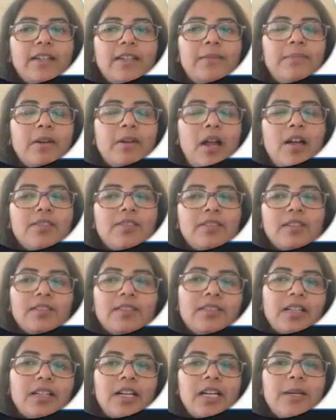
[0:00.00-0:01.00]
the
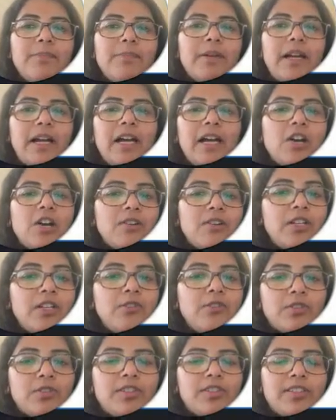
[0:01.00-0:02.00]
process a priori
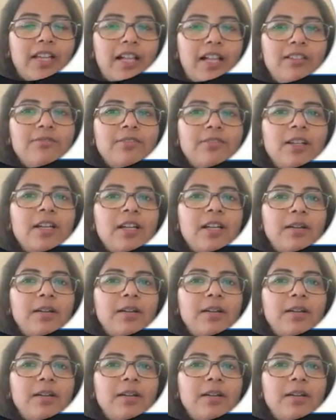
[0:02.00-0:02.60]
yourself